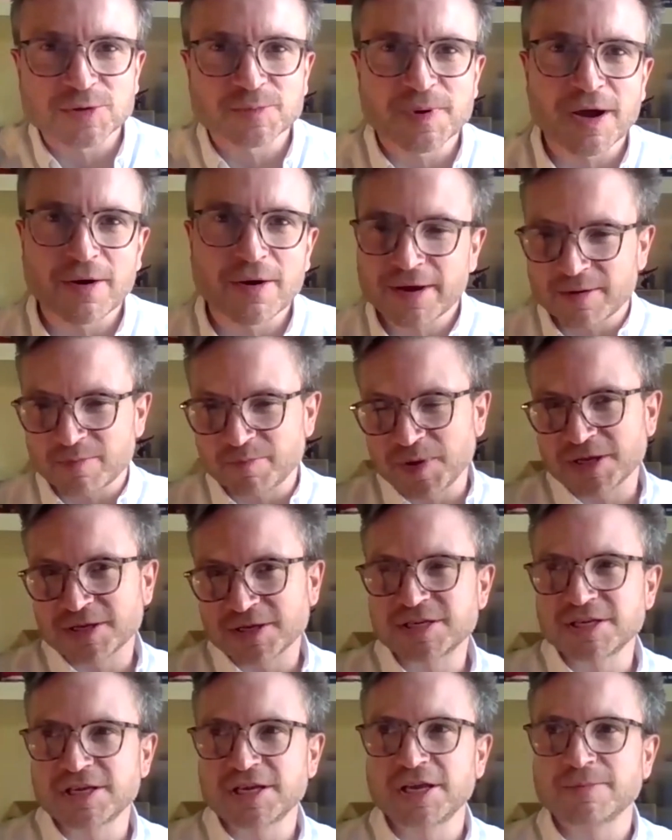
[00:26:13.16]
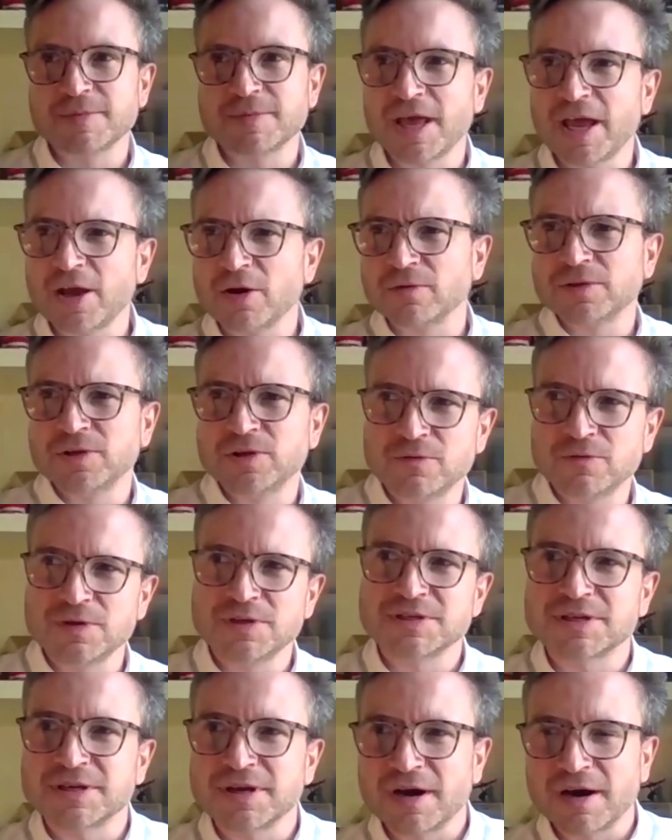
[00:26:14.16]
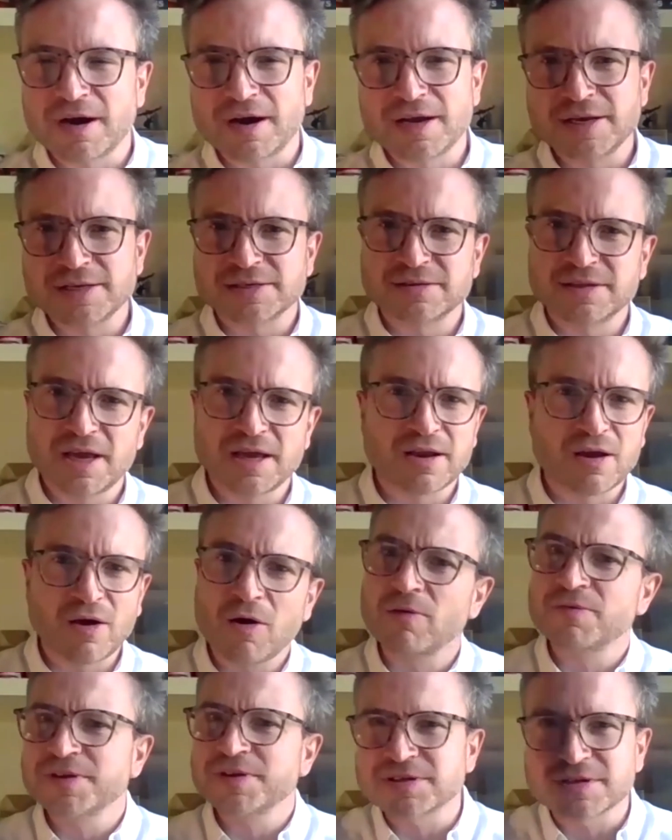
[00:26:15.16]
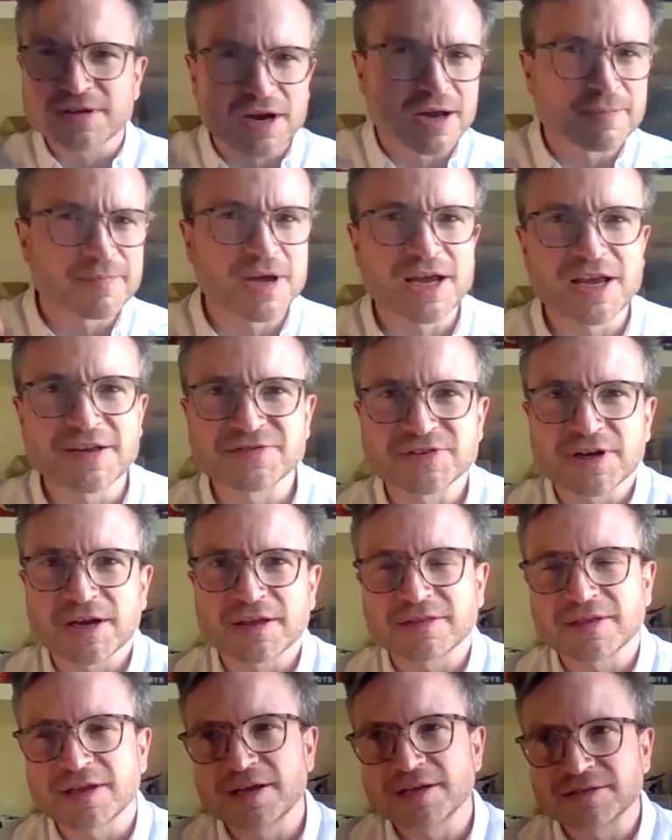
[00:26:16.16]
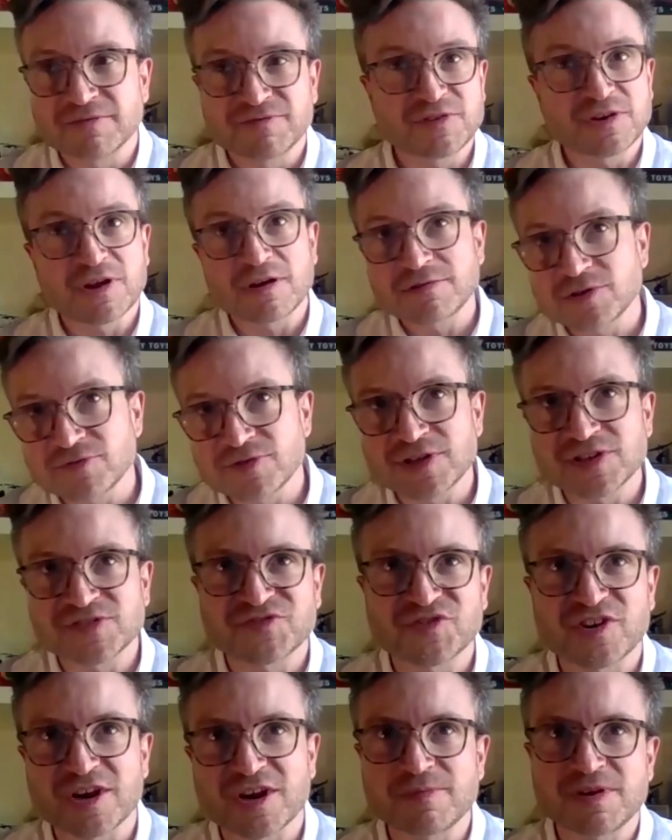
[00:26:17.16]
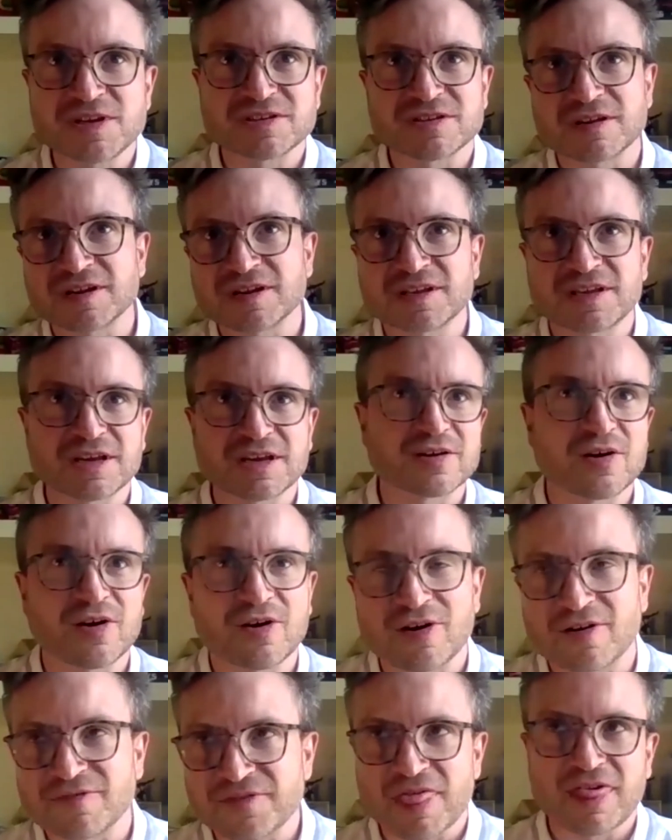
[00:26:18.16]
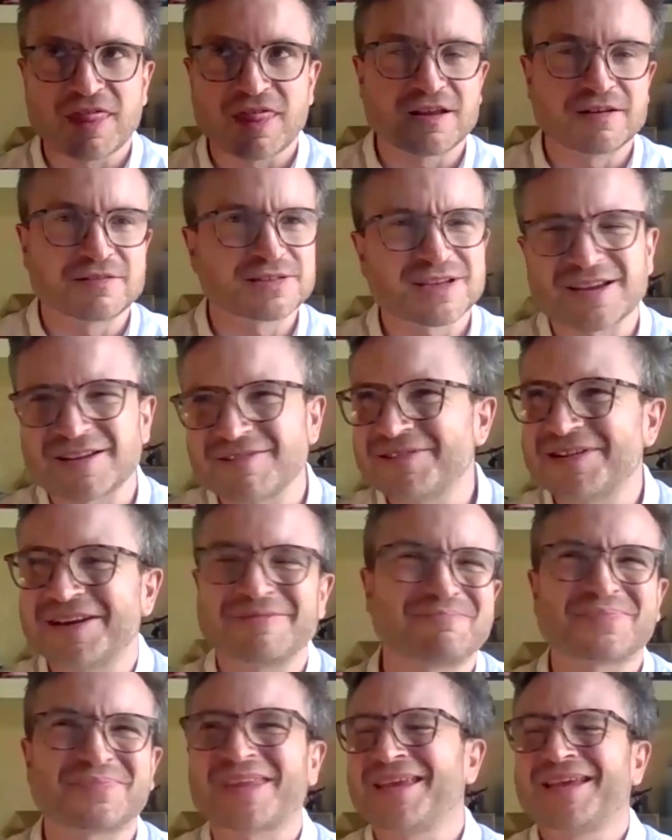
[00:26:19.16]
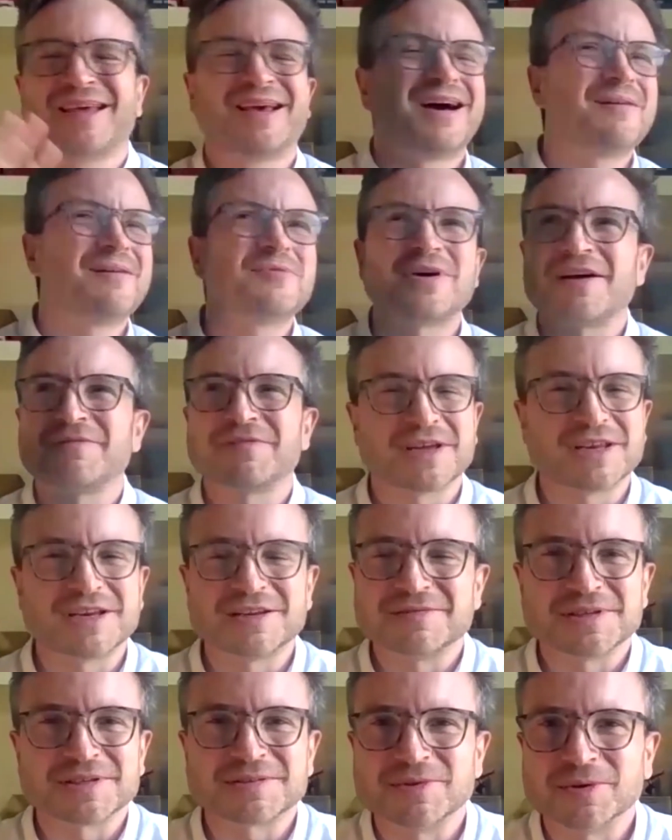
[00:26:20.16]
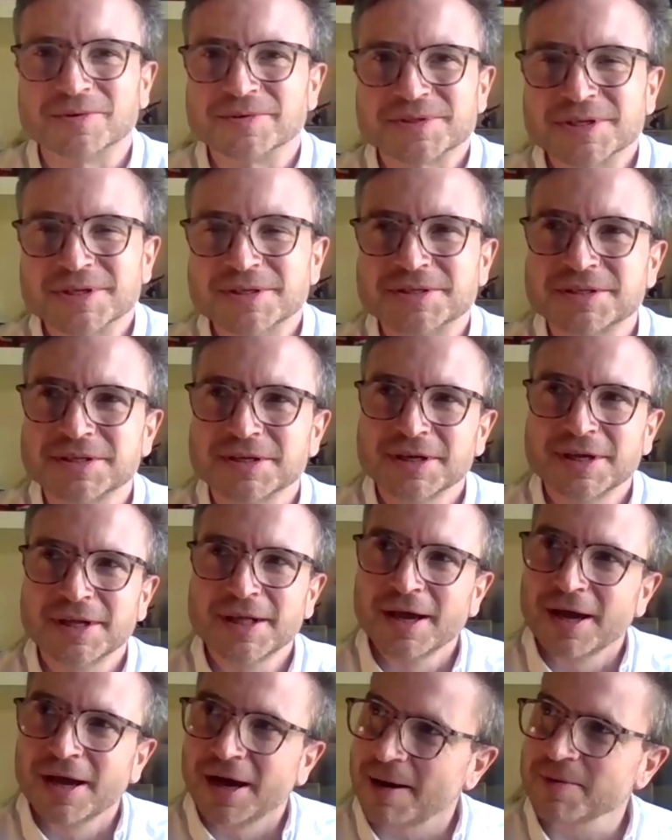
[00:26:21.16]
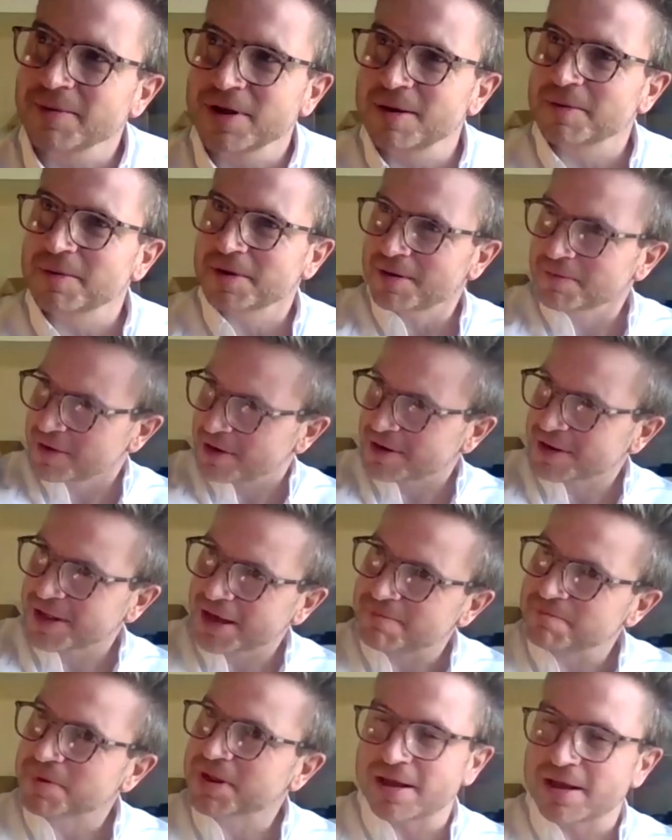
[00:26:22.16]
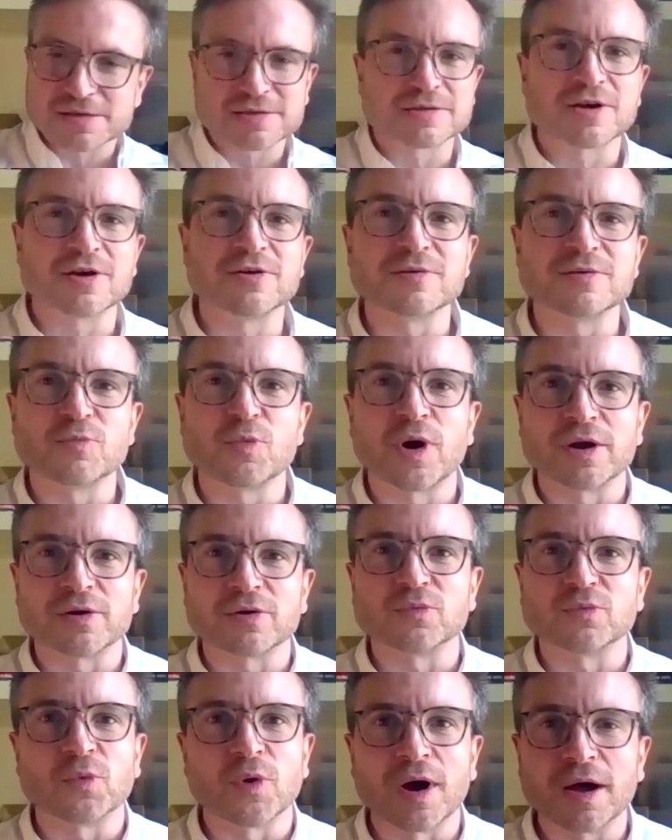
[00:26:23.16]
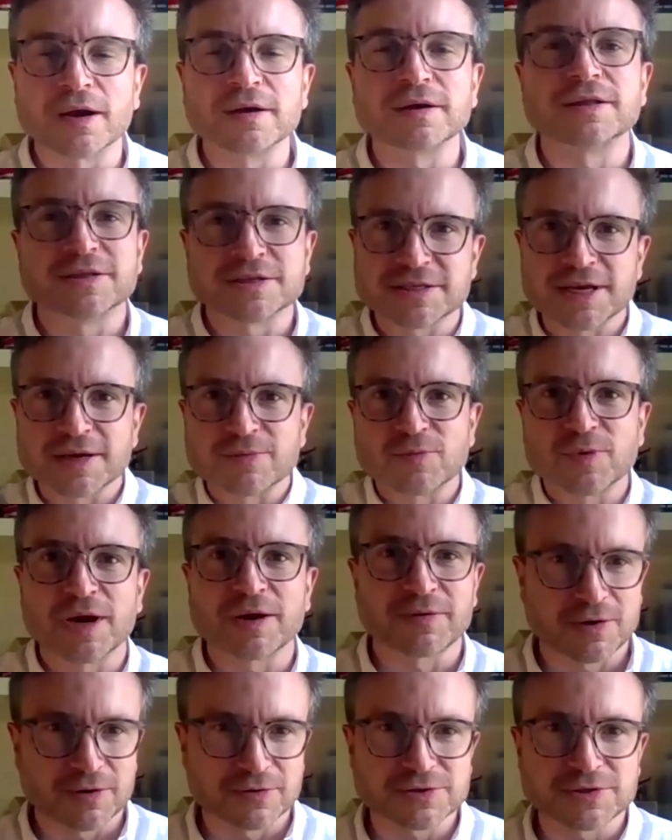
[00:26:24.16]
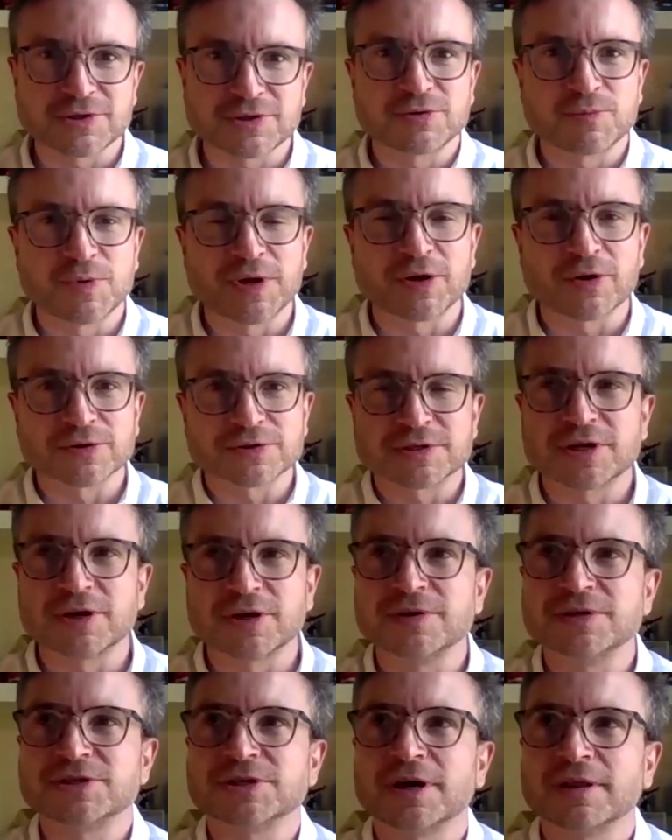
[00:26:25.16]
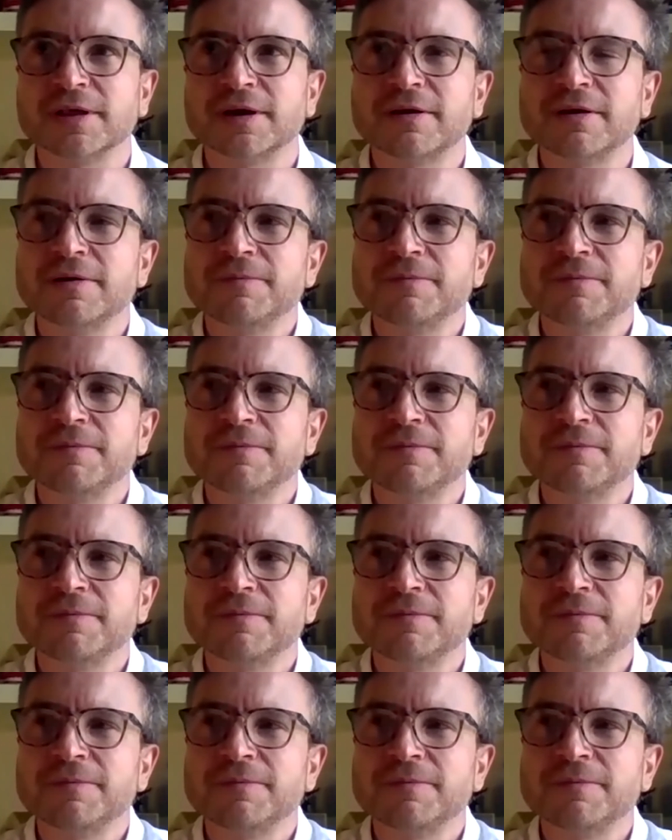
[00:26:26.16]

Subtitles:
about, had a big team, and they all knew these guys, and they know, oh, this guy behaves like this, and if you don't do this for him, he's going to kick off. And I'm not having any of this nonsense. I'm gonna get to know them one-on-one, and say where we got to know each other,